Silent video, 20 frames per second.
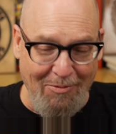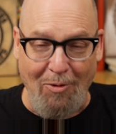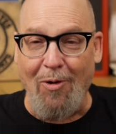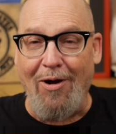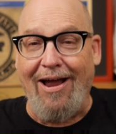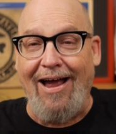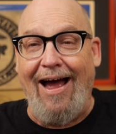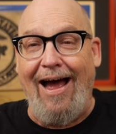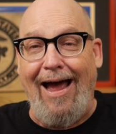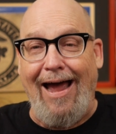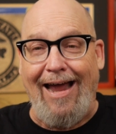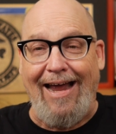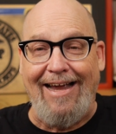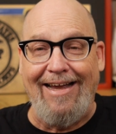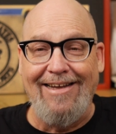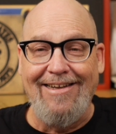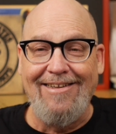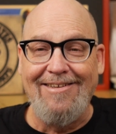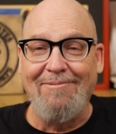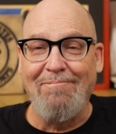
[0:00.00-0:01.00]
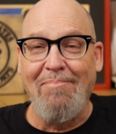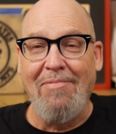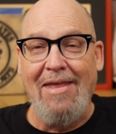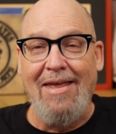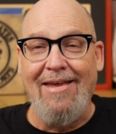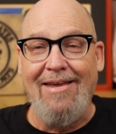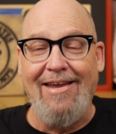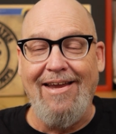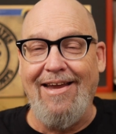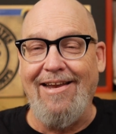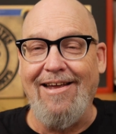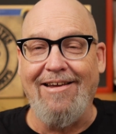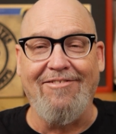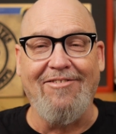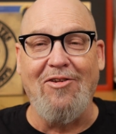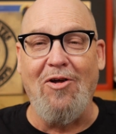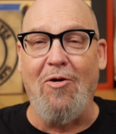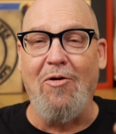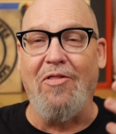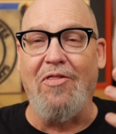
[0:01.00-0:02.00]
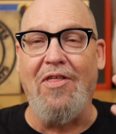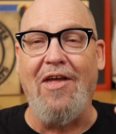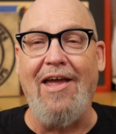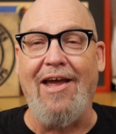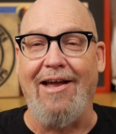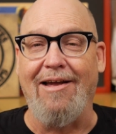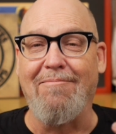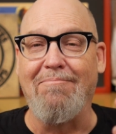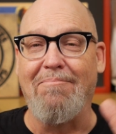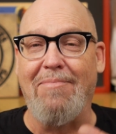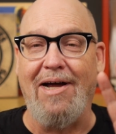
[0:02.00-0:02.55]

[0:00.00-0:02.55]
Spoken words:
poor guy. He doesn't know a thing.